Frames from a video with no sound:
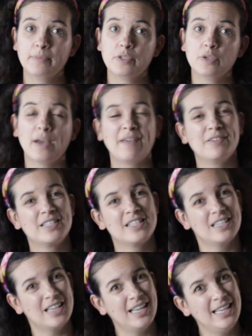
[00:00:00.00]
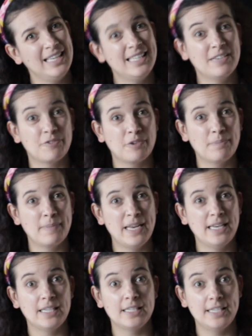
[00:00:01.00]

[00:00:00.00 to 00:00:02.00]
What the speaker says: of them do have a slightly different meaning